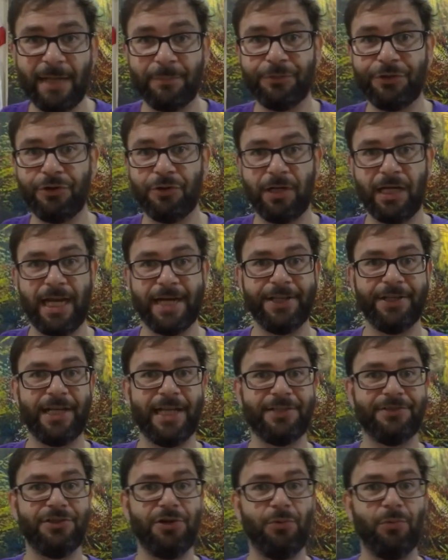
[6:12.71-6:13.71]
I'm sure a lot of you
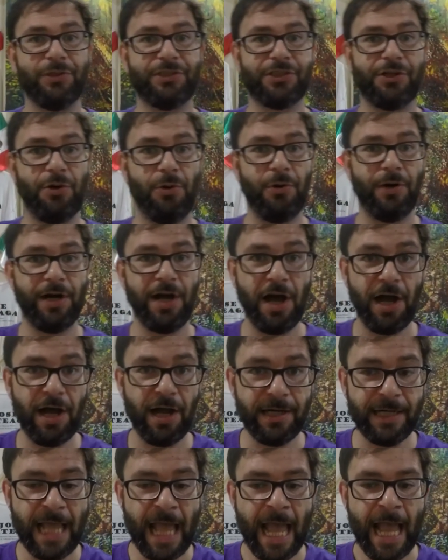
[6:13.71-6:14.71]
guys know what's going
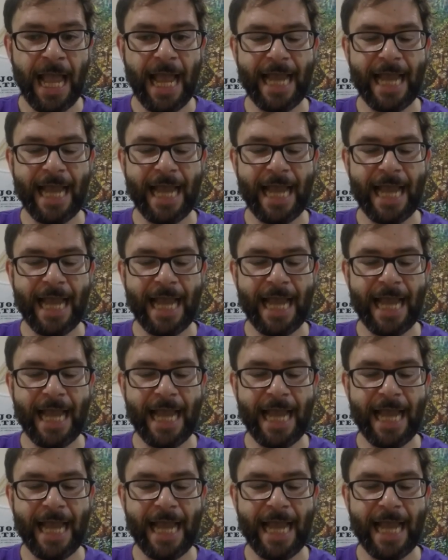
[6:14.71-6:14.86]
on.